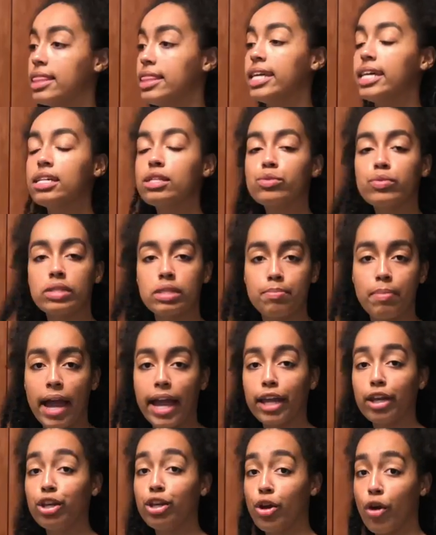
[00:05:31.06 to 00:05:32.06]
This was
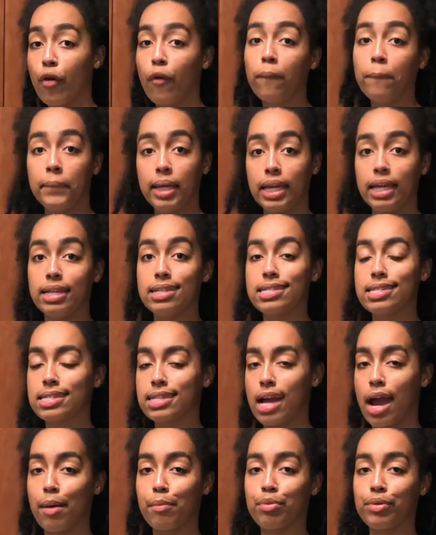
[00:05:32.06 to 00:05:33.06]
by no means
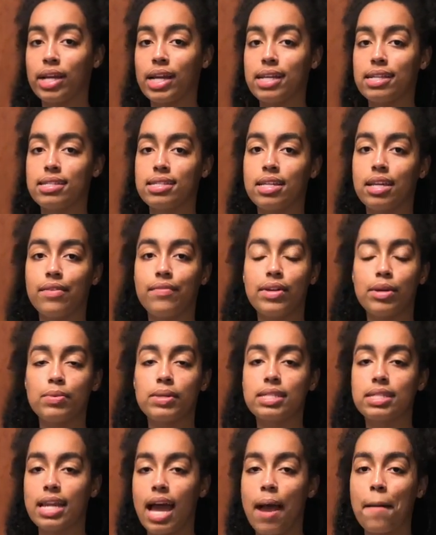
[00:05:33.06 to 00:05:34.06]
comprehensive. It
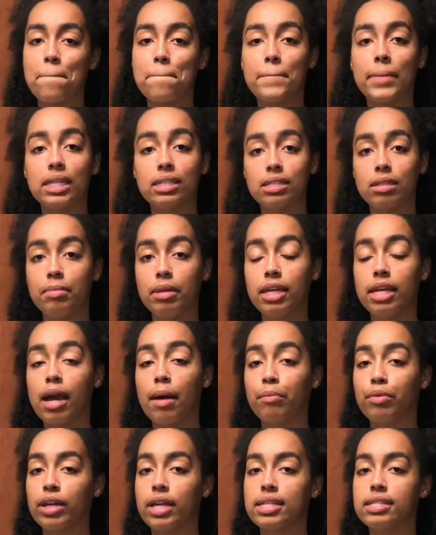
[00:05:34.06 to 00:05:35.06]
was not meant to be
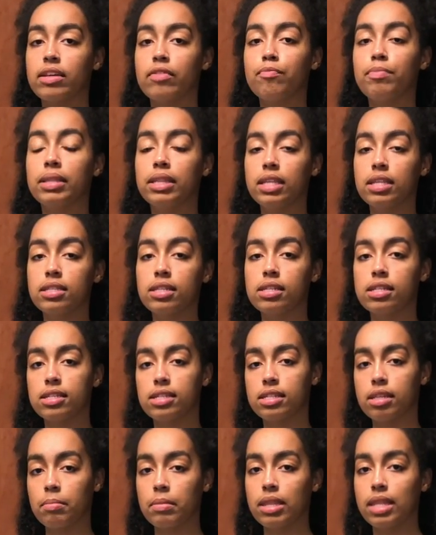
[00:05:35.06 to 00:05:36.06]
comprehensive, but these are just
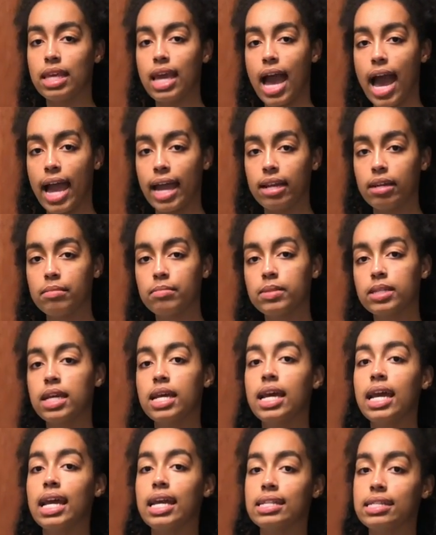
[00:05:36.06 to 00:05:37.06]
some of the items
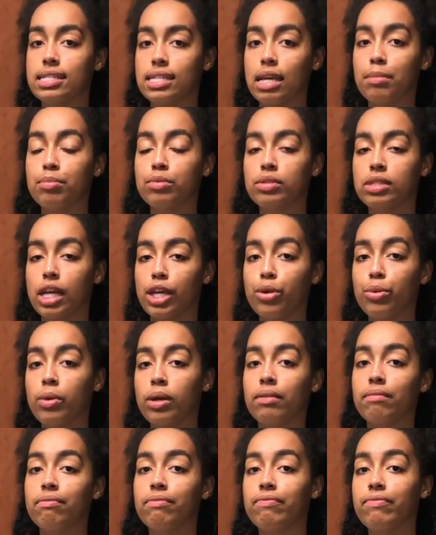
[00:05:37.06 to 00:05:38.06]
and staples that you
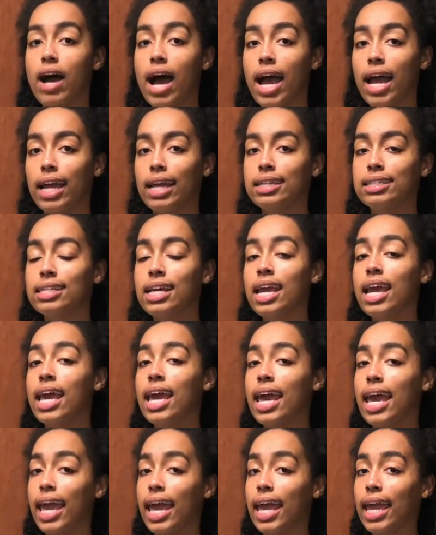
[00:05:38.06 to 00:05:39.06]
can find
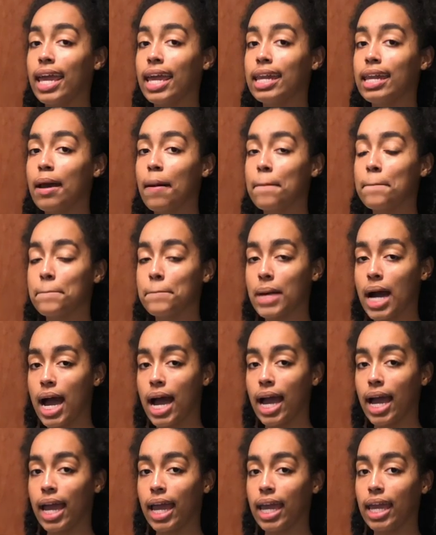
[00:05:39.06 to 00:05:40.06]
in
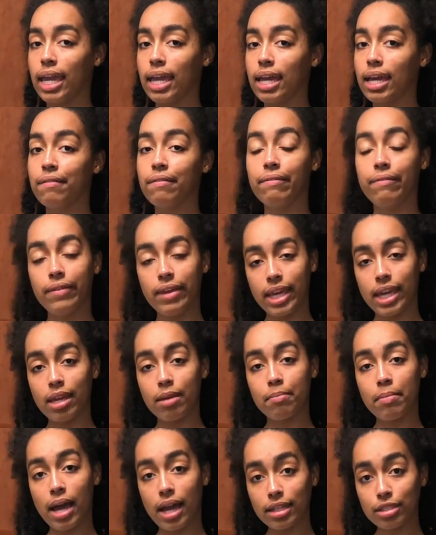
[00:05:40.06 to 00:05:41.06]
my
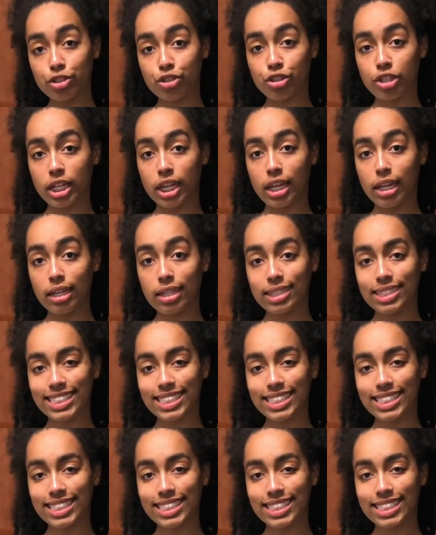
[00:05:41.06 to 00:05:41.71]
vegan pantry.